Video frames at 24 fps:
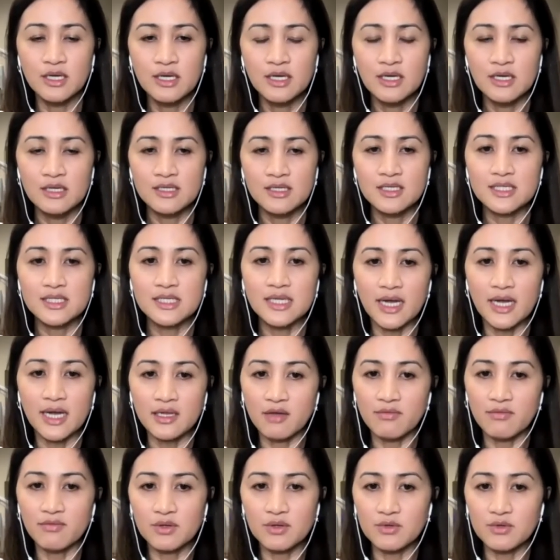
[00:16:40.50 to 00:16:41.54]
does not
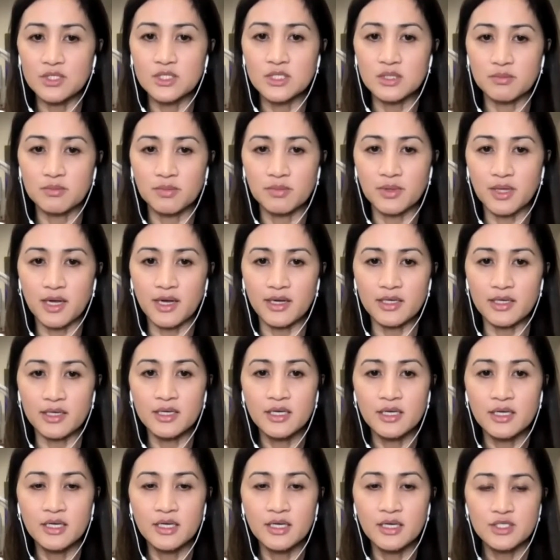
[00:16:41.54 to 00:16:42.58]
have a good supply.
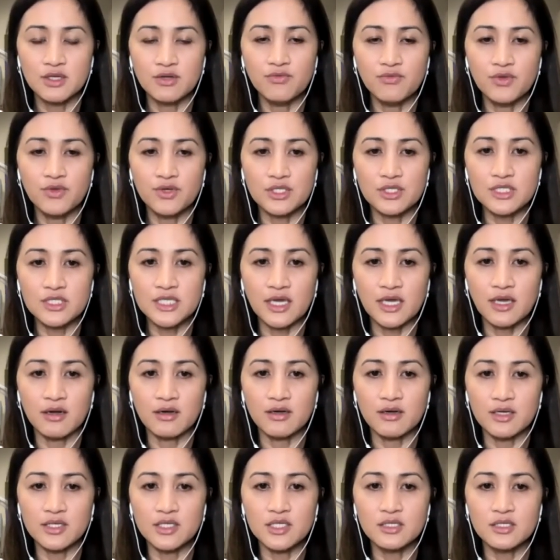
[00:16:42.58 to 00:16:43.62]
So if your tear
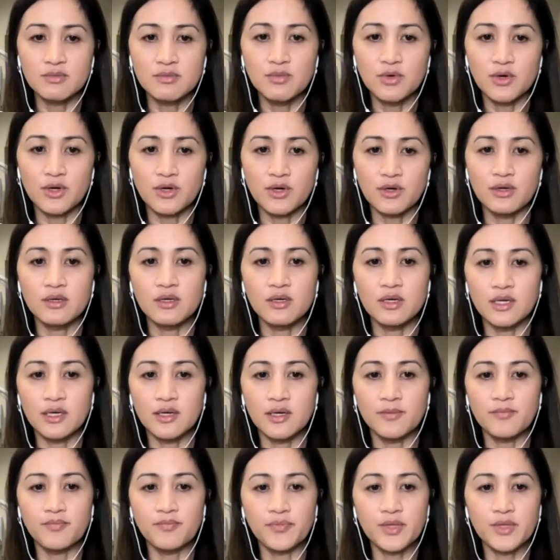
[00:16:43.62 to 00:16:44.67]
is more
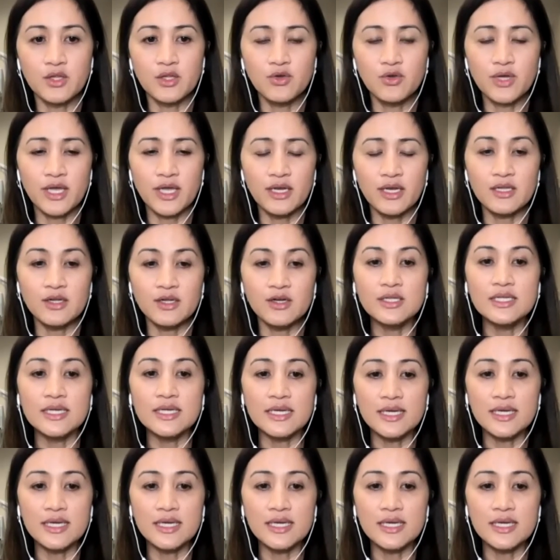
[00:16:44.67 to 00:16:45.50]
located on the